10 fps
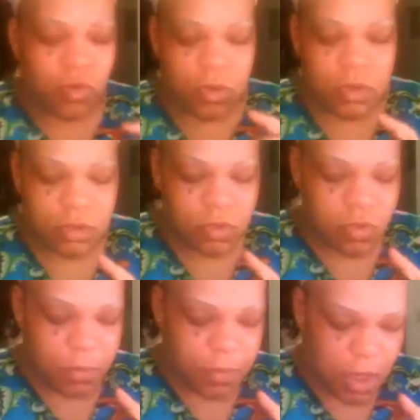going to
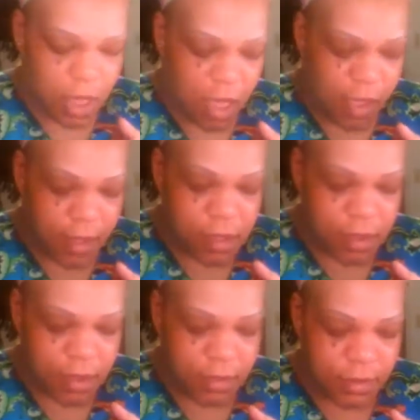apply
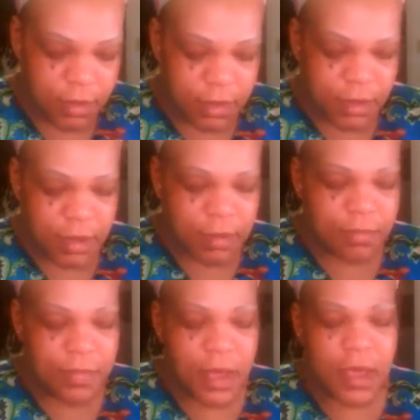
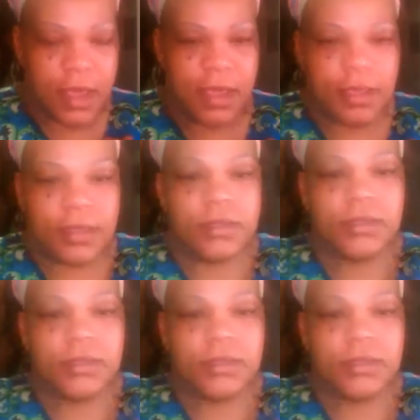my